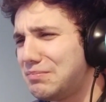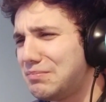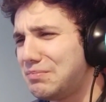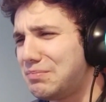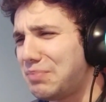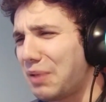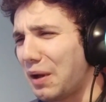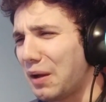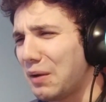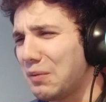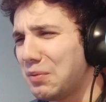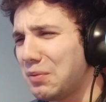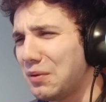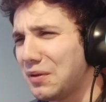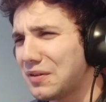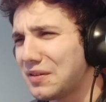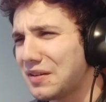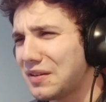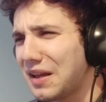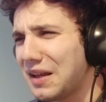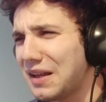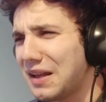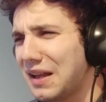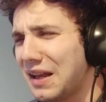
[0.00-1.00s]

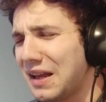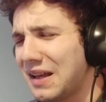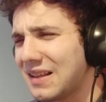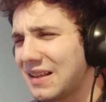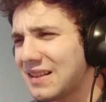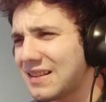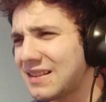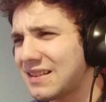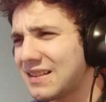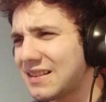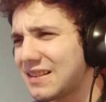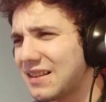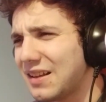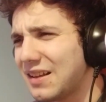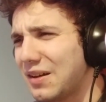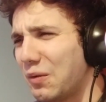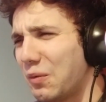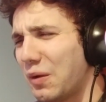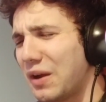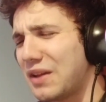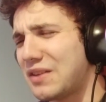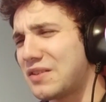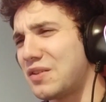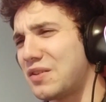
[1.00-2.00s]
Pebbles, I guess? A
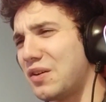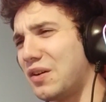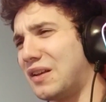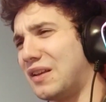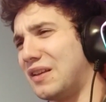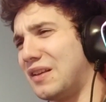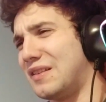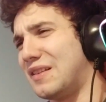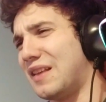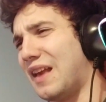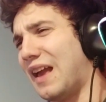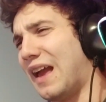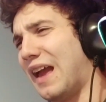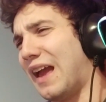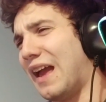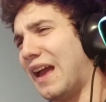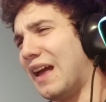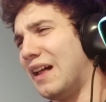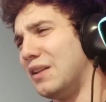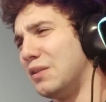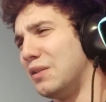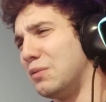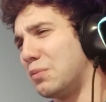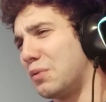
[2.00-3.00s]
wet sock is
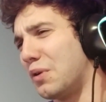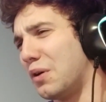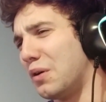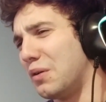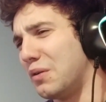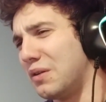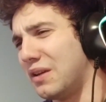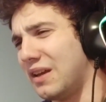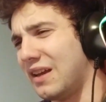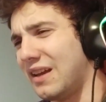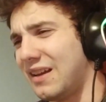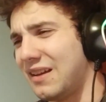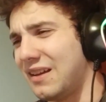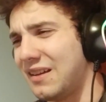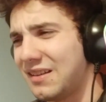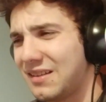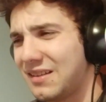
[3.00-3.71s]
hell, bro, yeah.